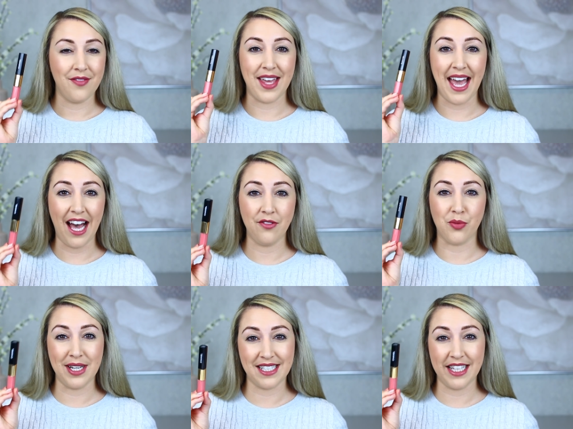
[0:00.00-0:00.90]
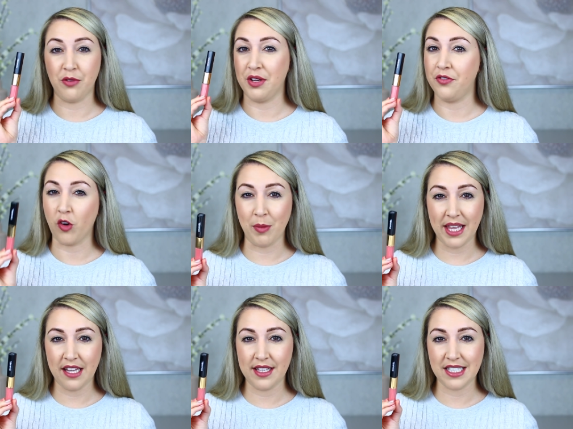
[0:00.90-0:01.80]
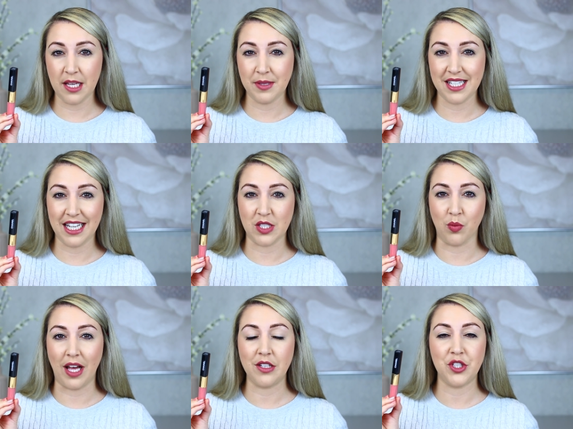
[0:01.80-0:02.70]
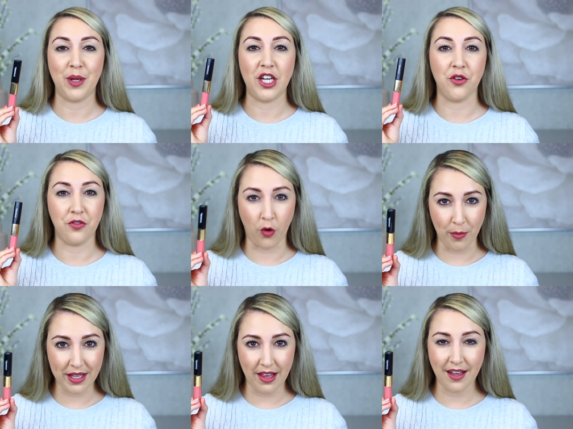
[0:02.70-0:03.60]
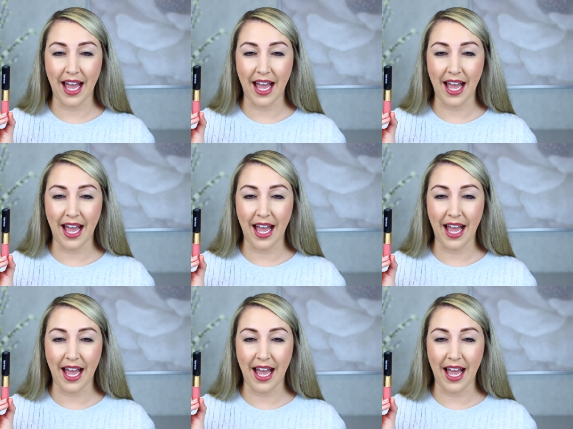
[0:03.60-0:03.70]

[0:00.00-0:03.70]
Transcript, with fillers: They have recently reformulated this lipstick as well to a new formula.